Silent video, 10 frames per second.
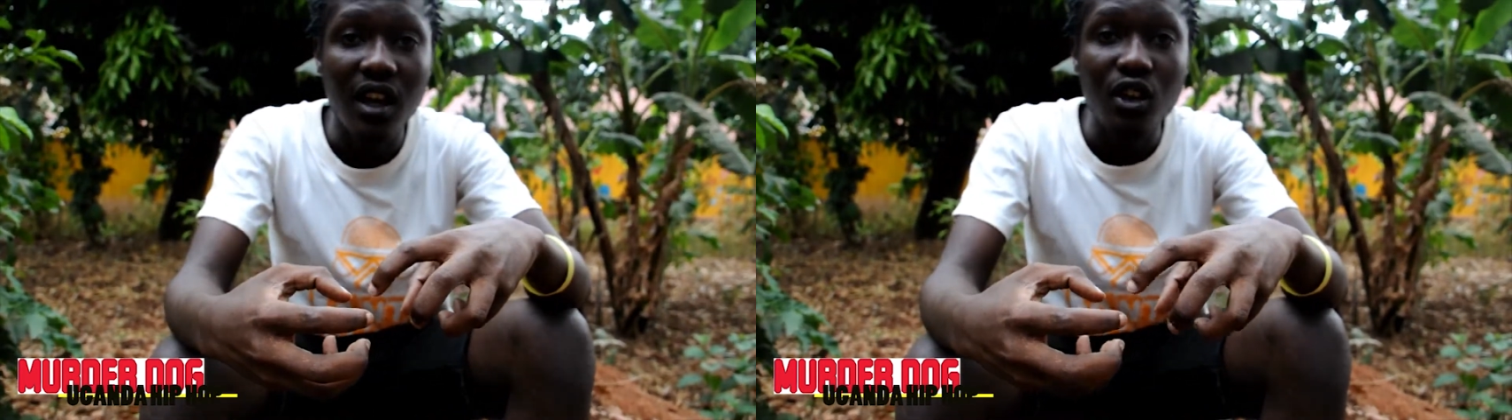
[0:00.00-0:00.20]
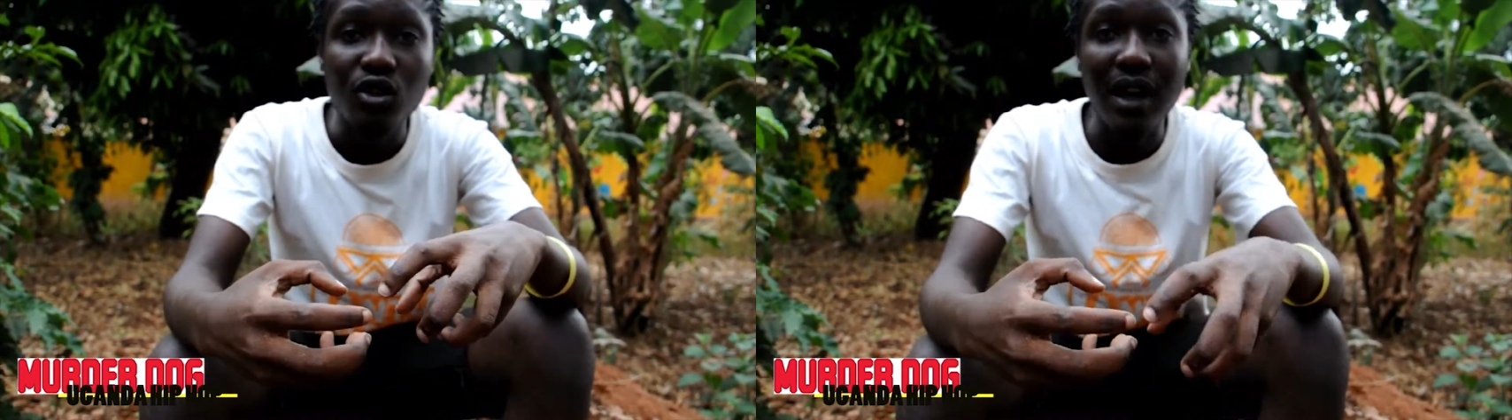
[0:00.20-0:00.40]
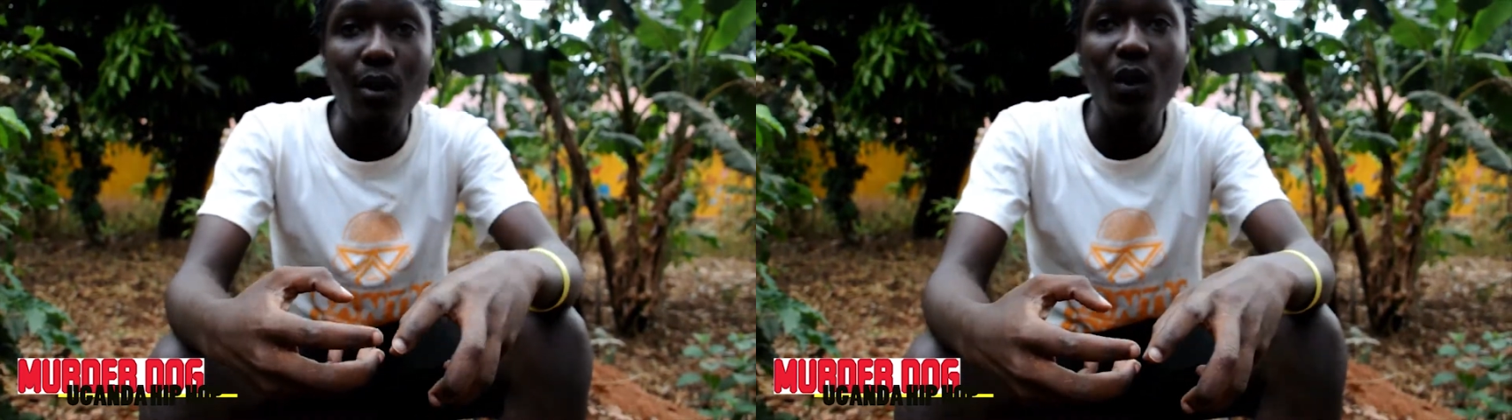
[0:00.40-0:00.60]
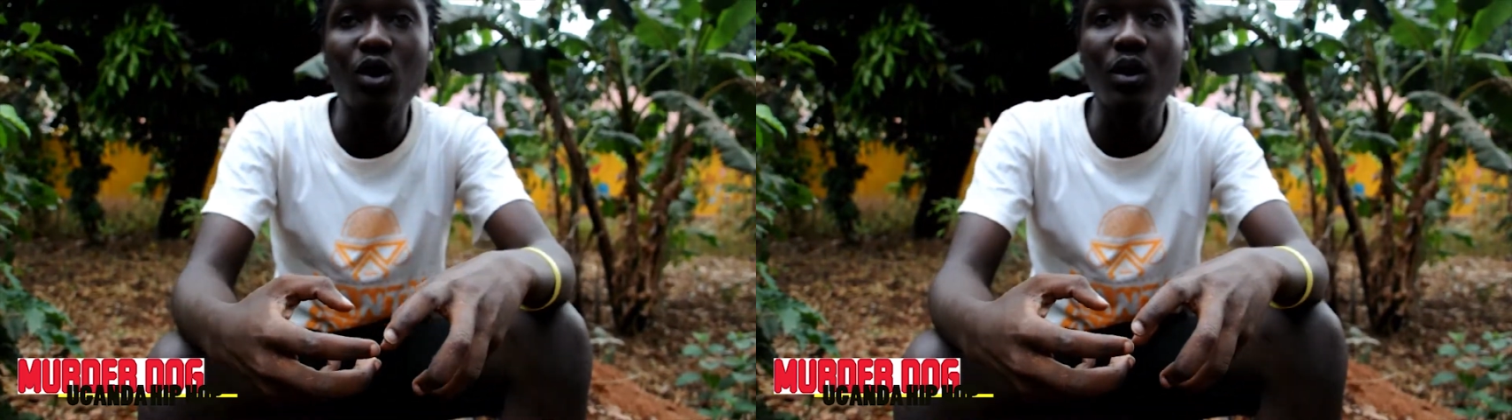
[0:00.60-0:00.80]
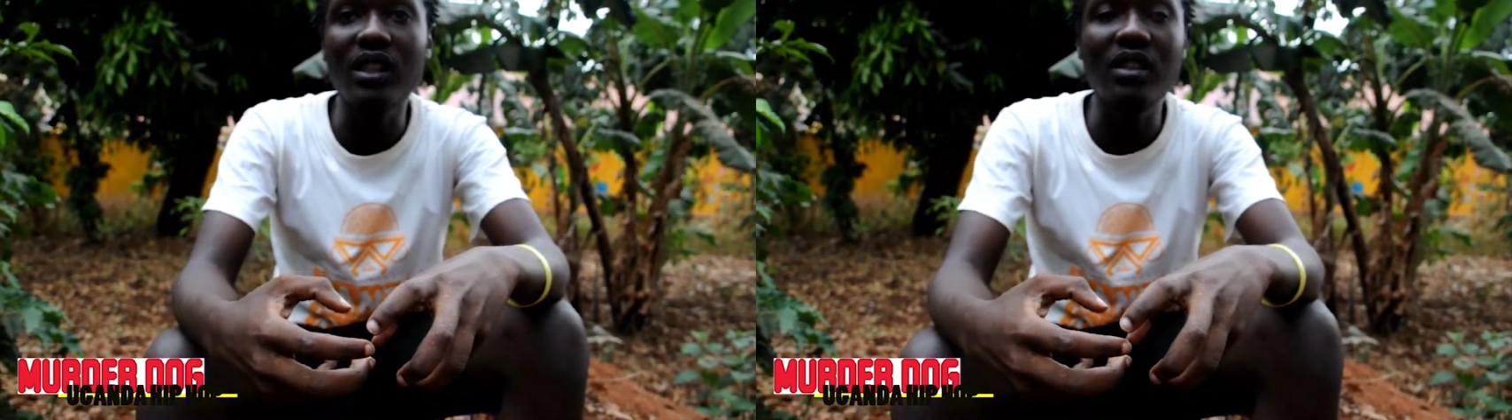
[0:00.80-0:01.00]
So that when
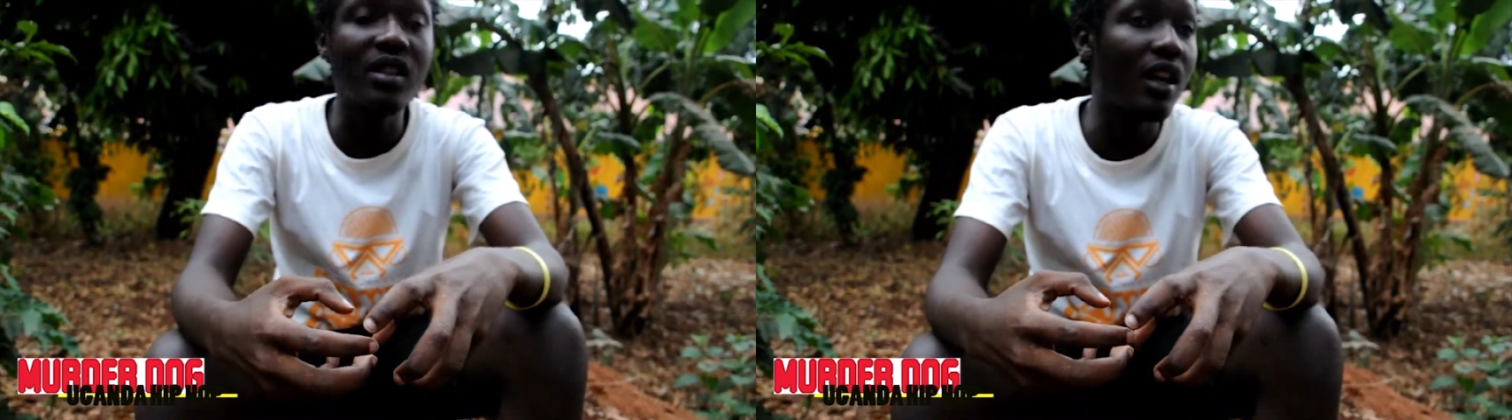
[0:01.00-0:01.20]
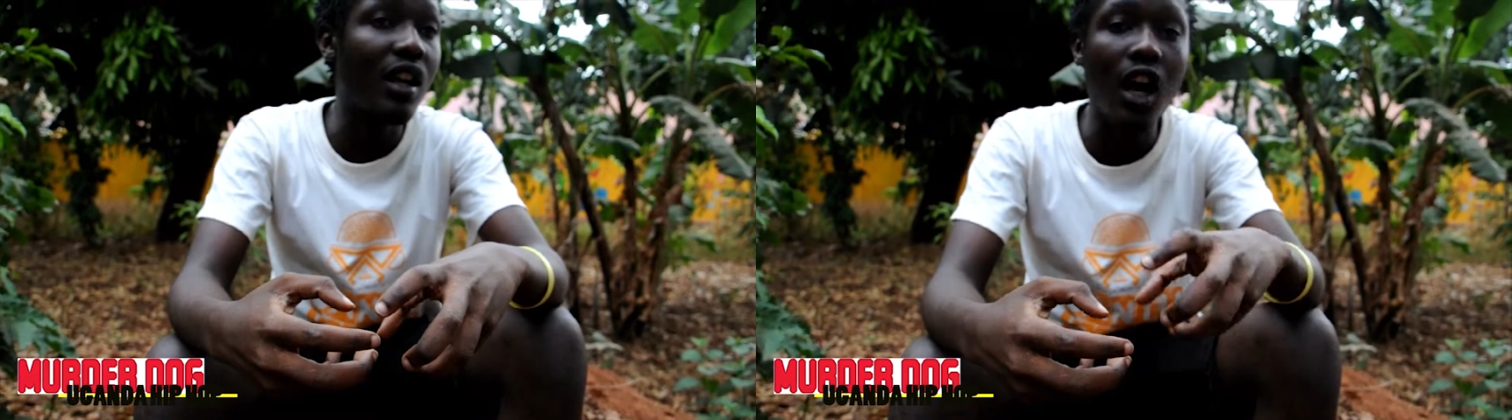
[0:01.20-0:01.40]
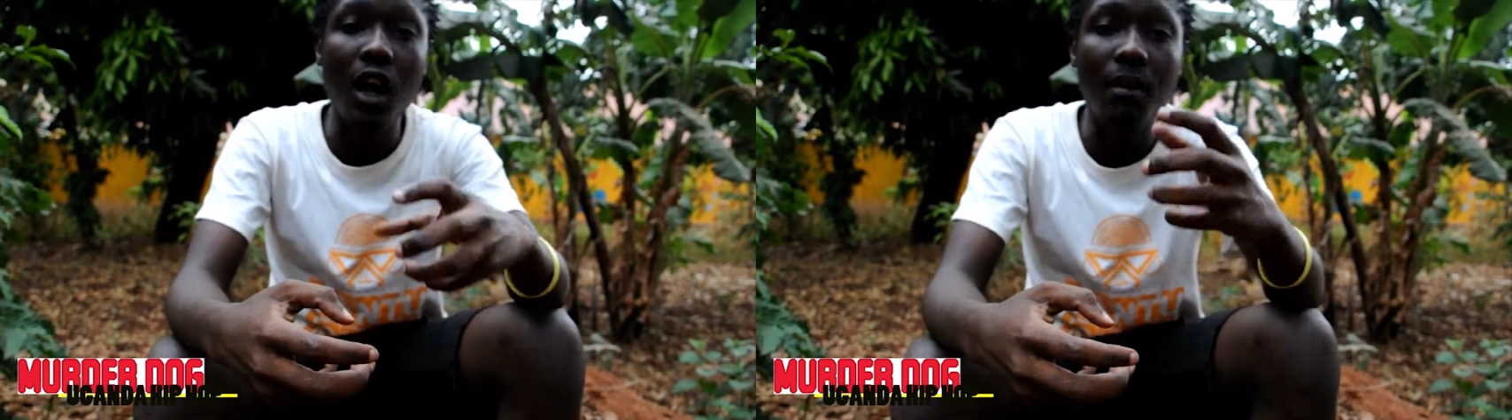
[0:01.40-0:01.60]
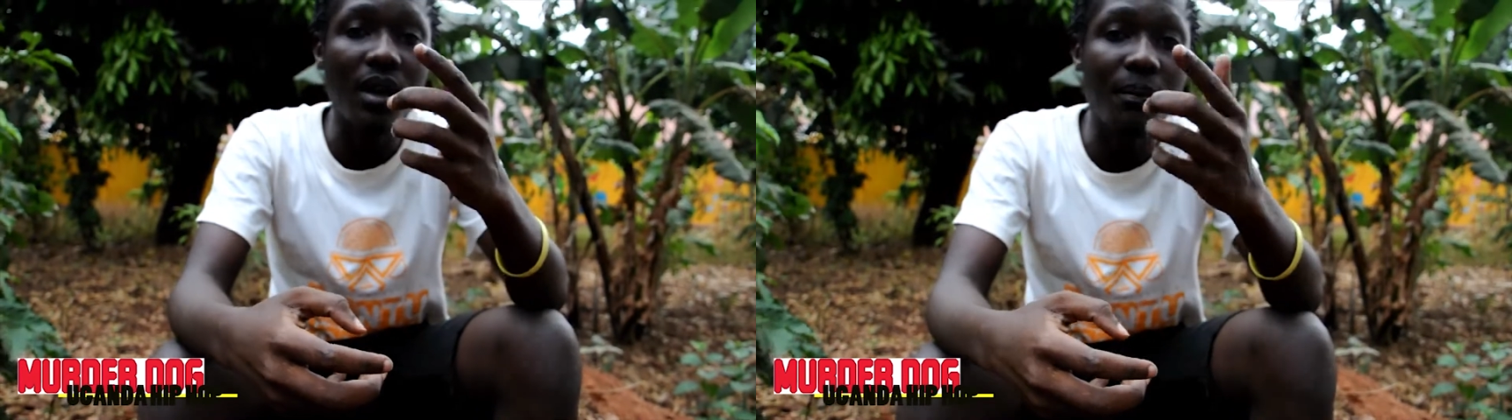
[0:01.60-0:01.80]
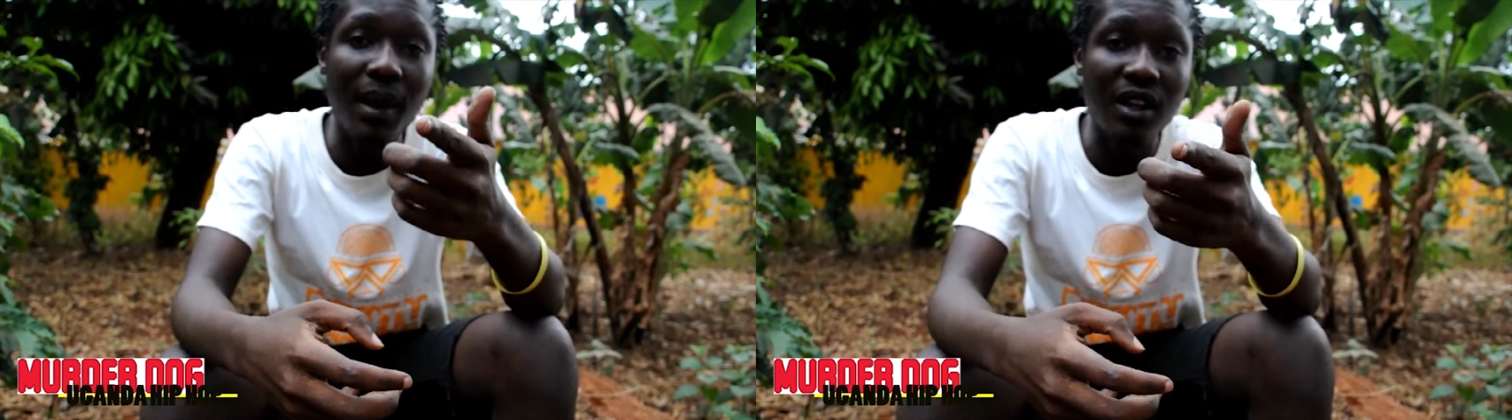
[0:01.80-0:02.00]
you listen
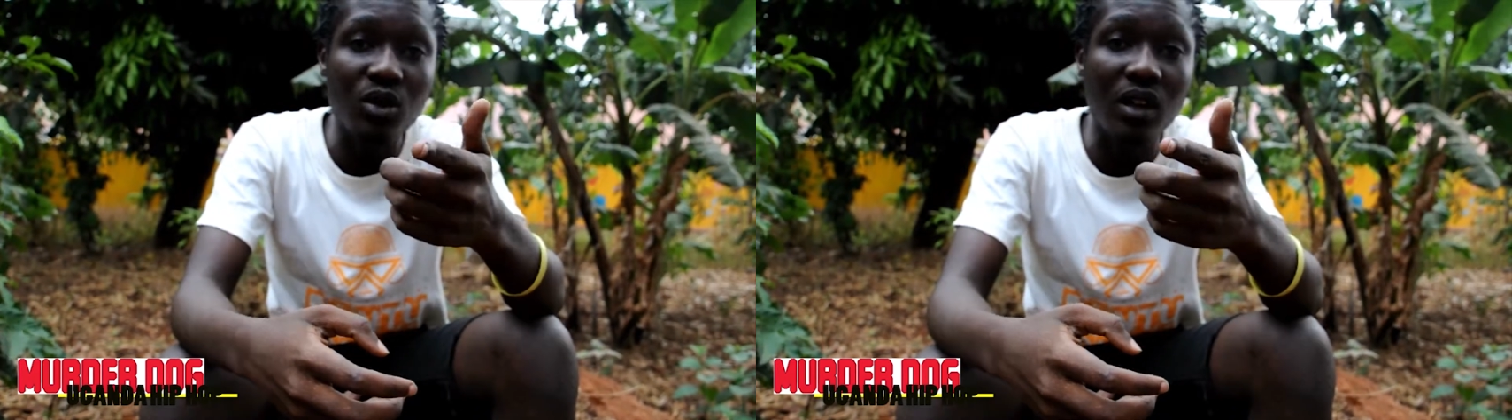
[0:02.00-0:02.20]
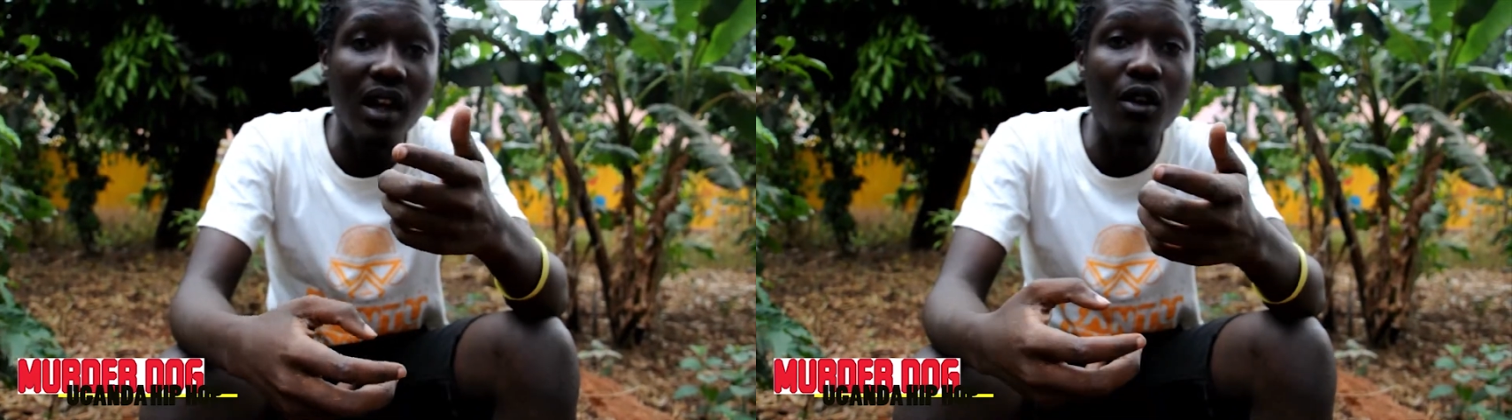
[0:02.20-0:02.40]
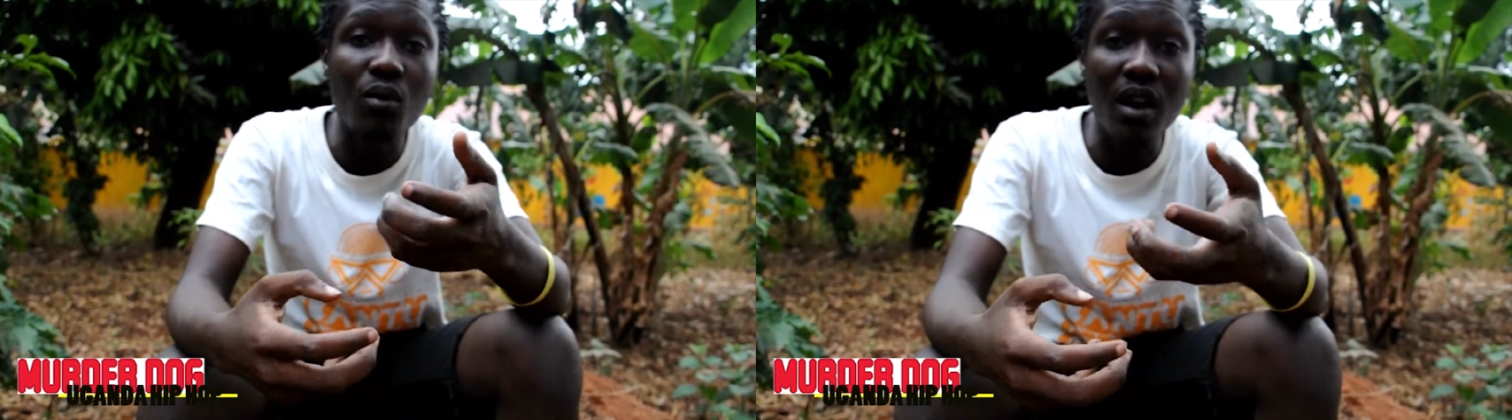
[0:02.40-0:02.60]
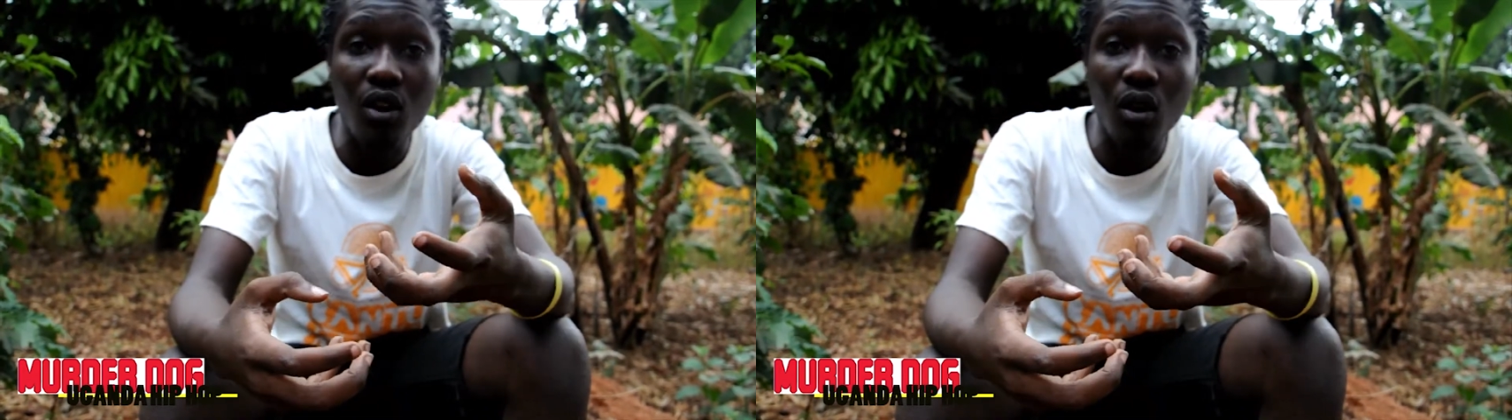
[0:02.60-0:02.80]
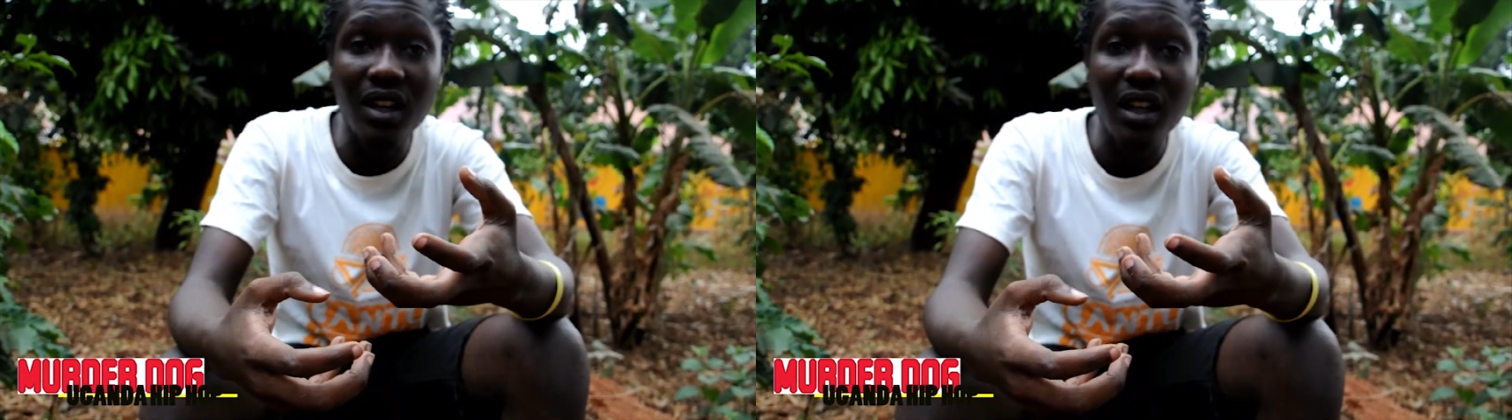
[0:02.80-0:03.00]
a Bantu clan
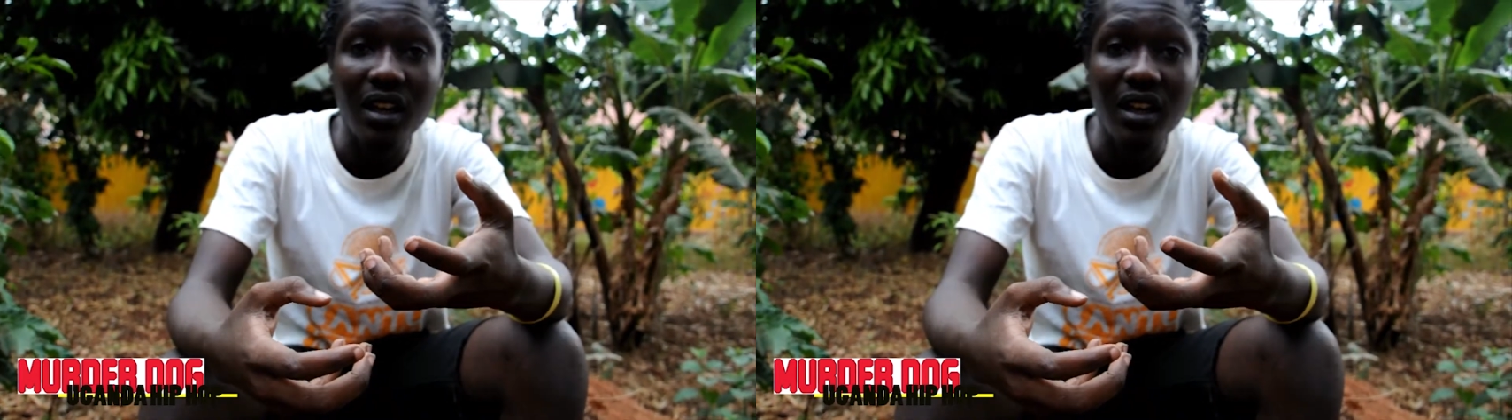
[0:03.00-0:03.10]
record,